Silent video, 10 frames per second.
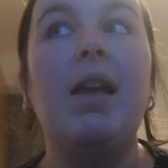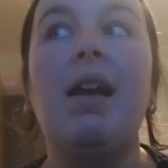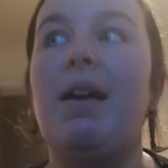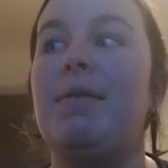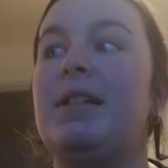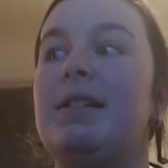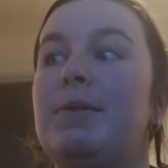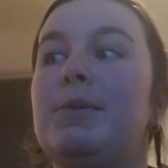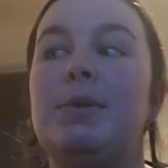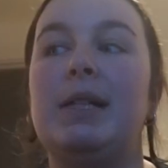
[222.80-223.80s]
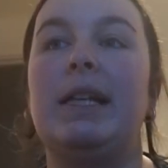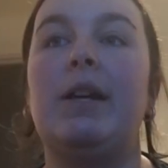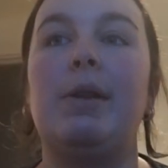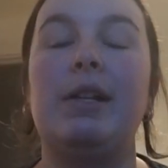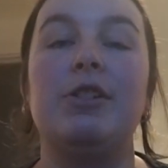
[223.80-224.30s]
I find the difference between
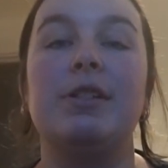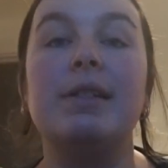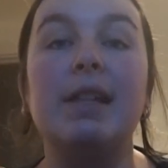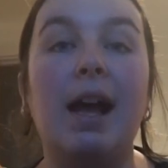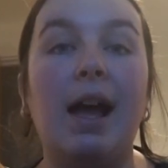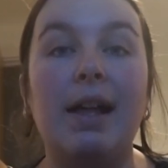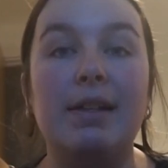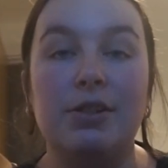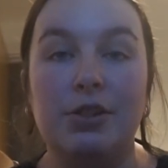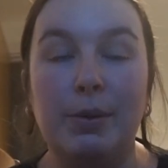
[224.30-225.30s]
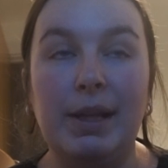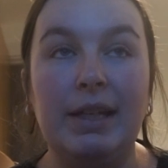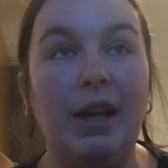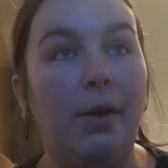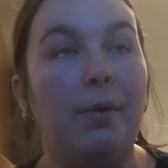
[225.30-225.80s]
Lingo Legends and
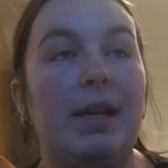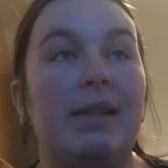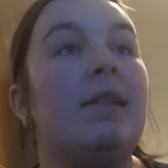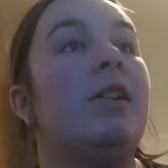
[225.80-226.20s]
Duolingo is